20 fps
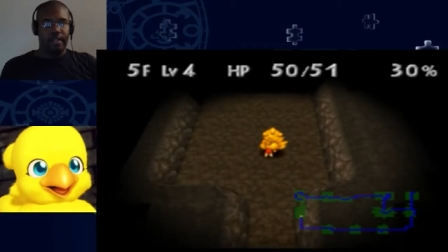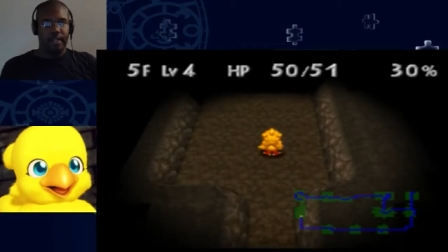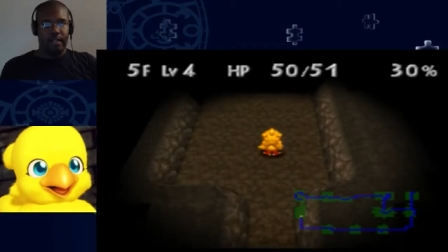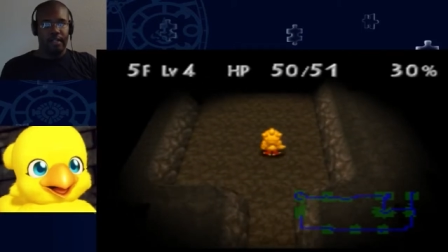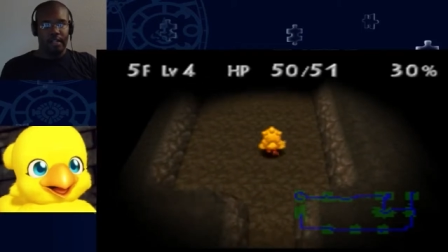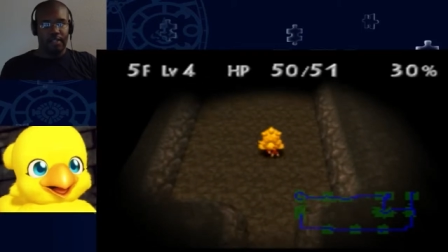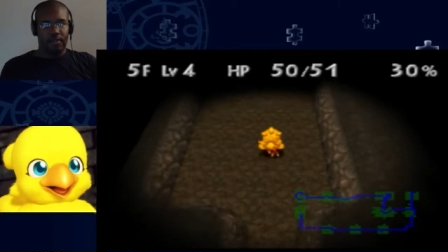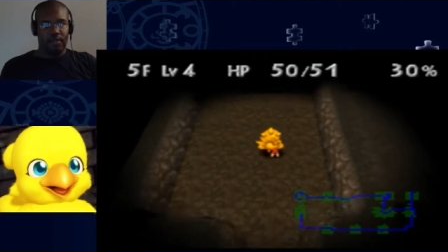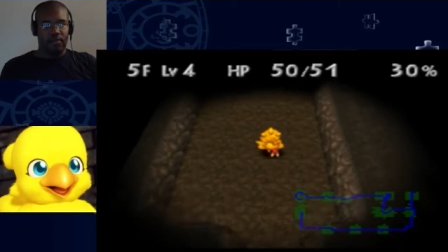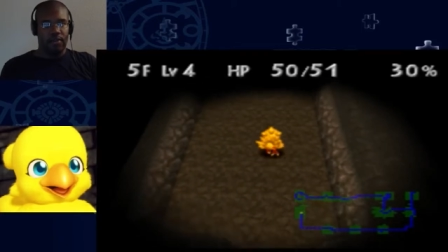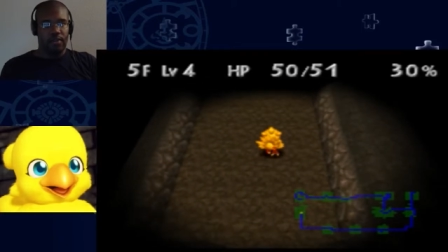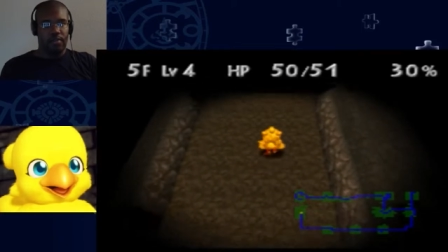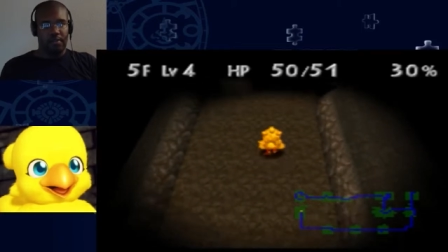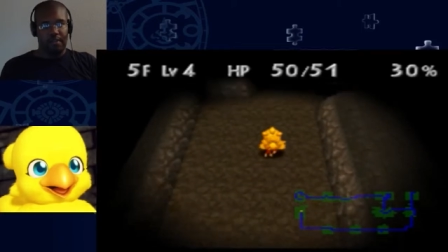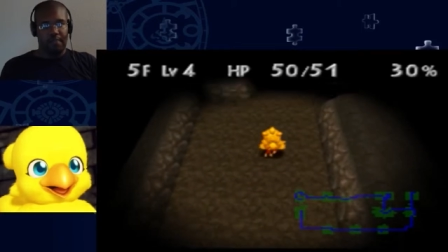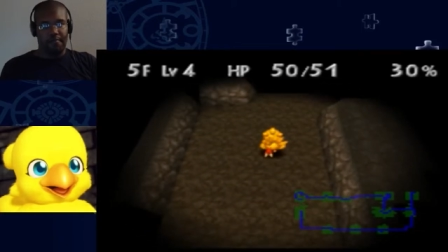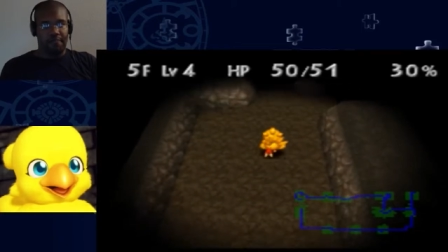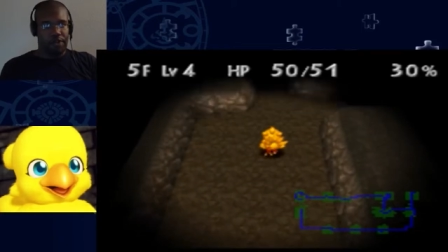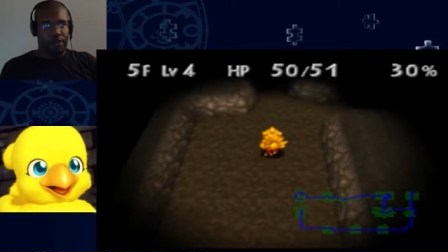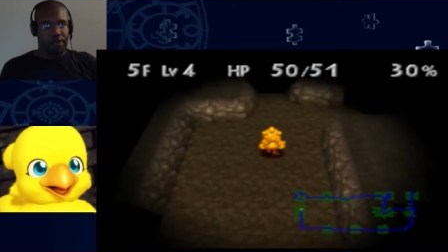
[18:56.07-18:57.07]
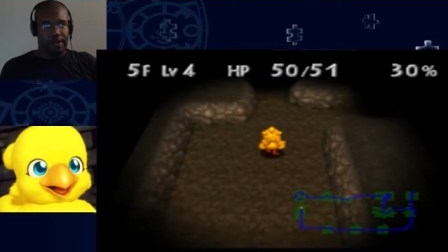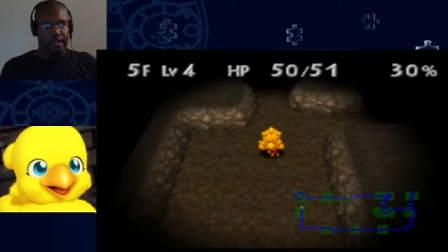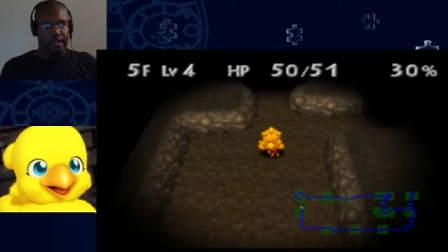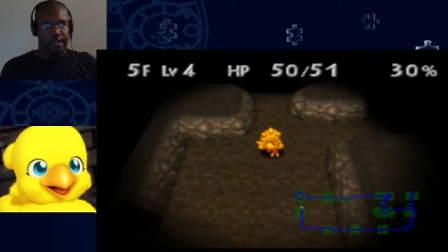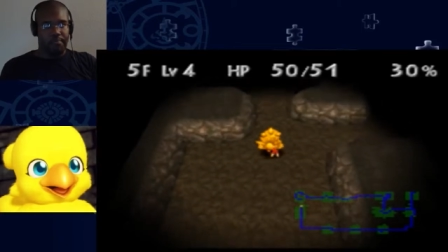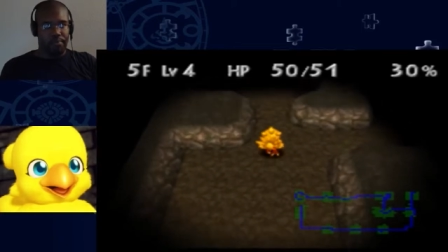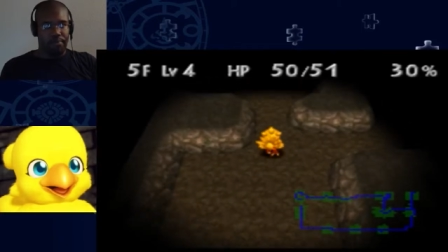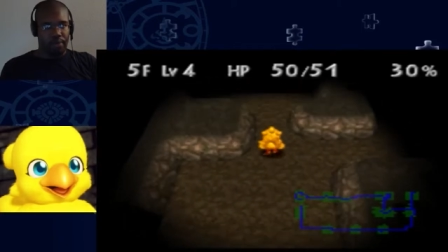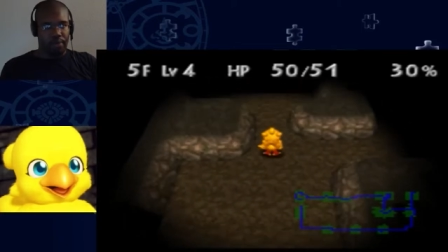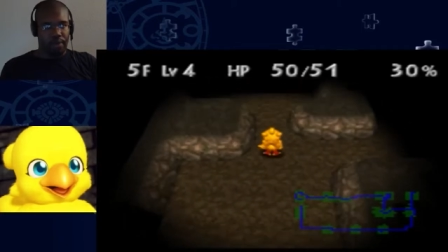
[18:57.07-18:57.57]
is going to be very
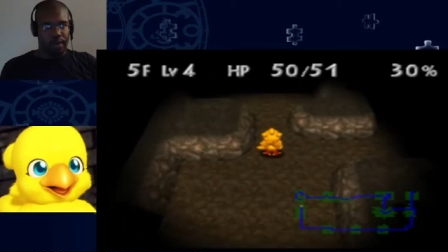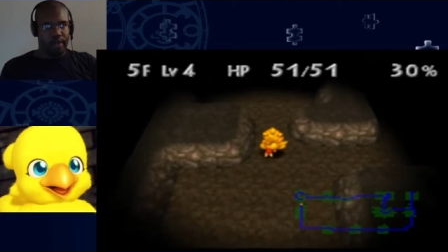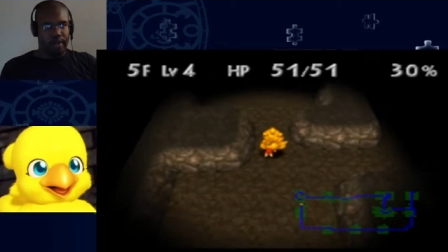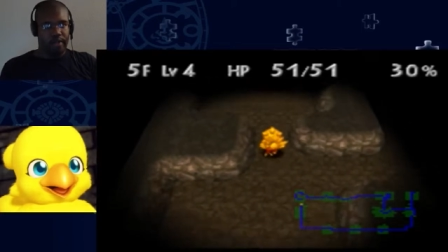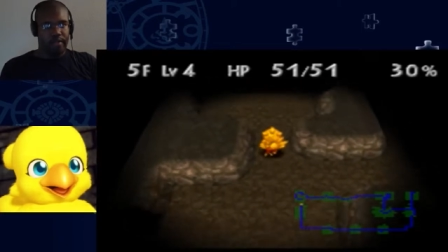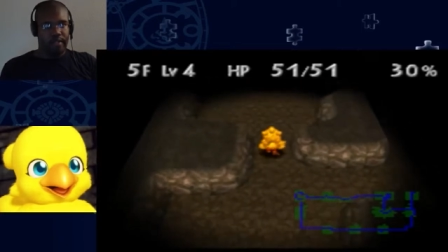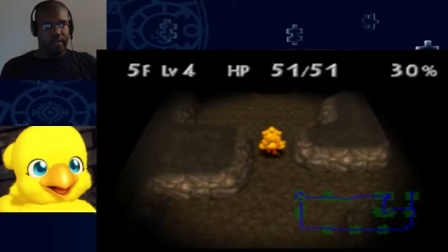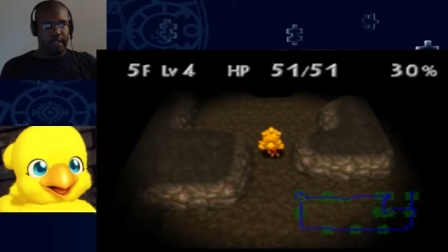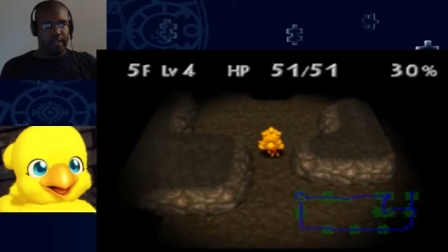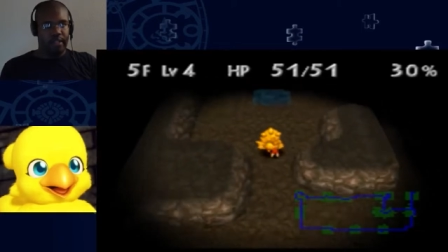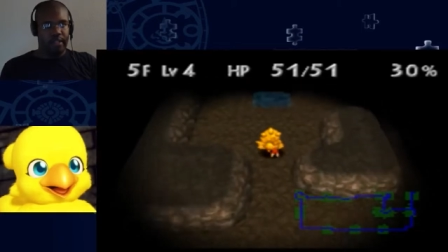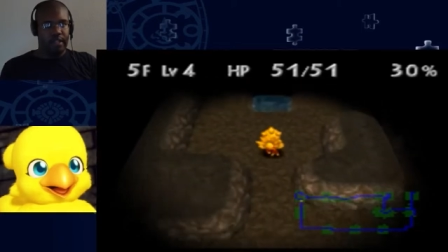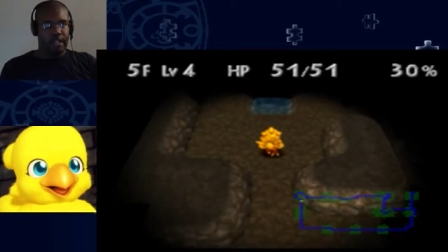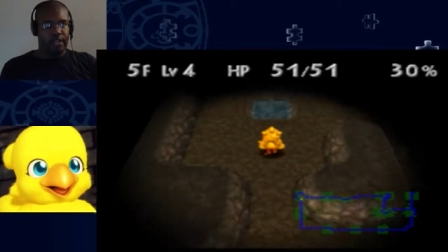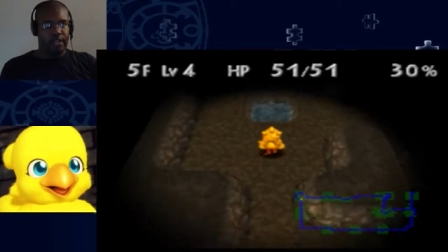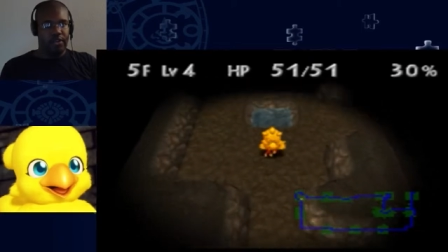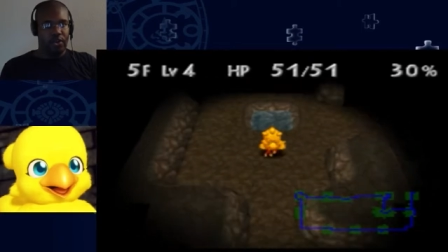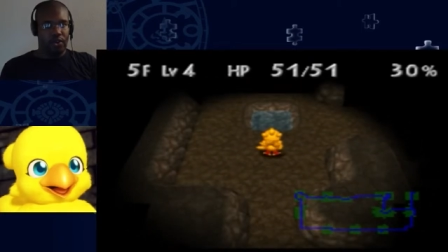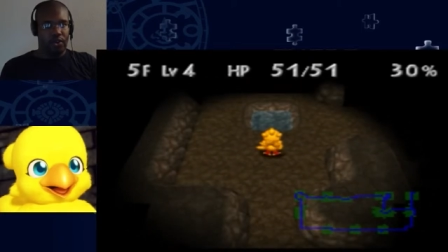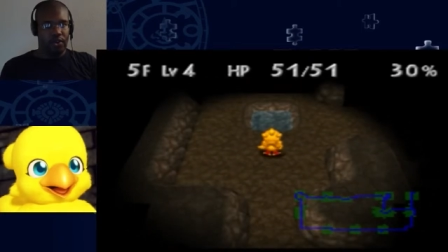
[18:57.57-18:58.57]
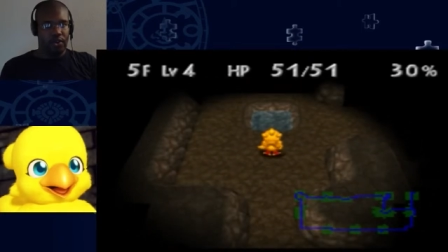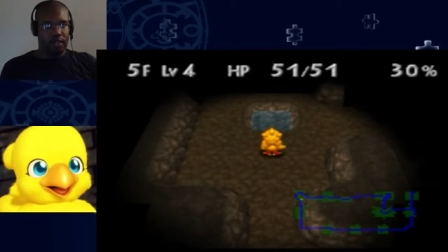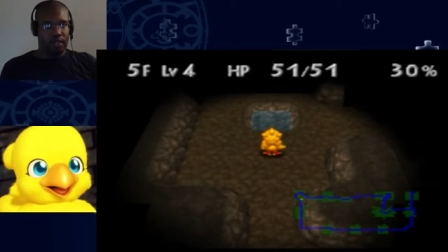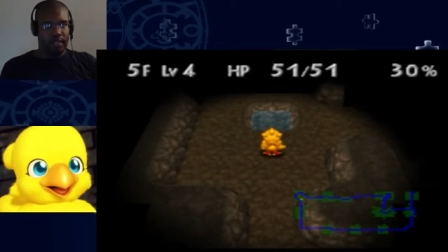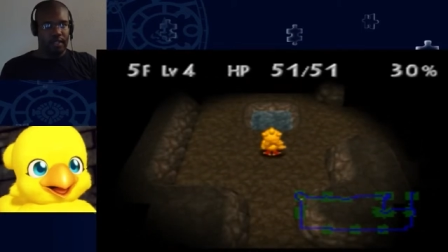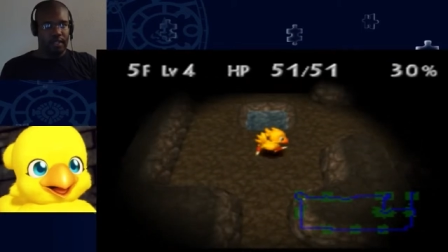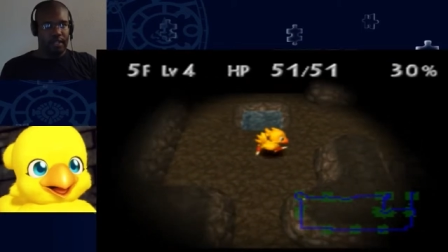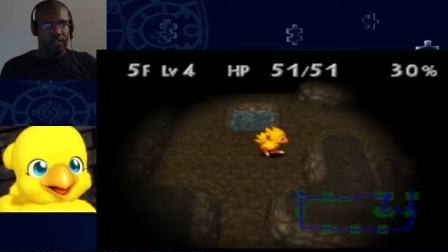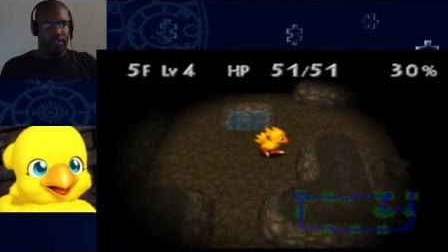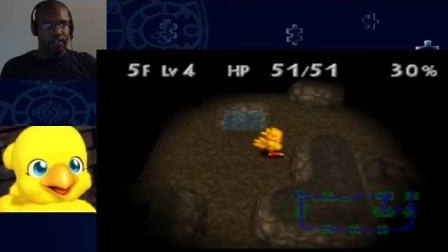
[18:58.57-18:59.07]
important in the early
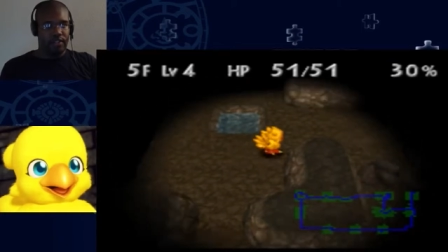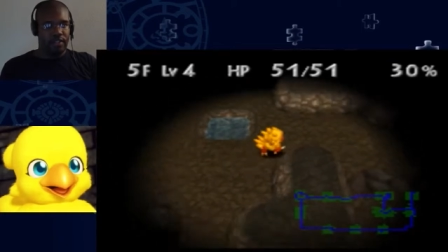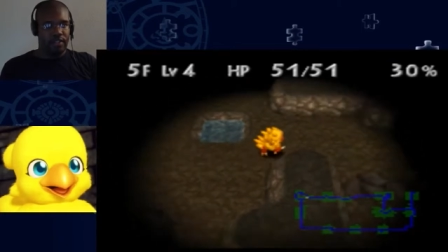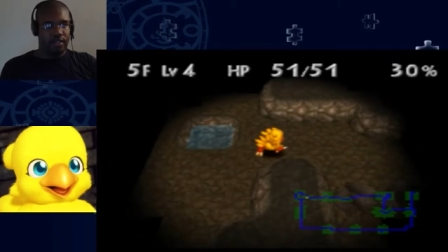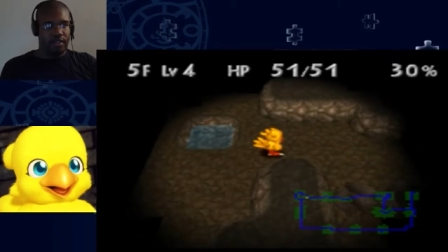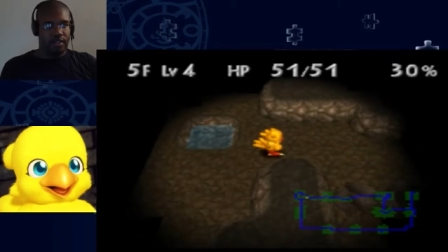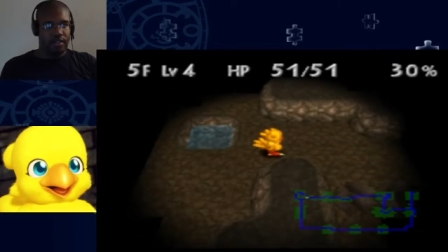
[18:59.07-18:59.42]
stages.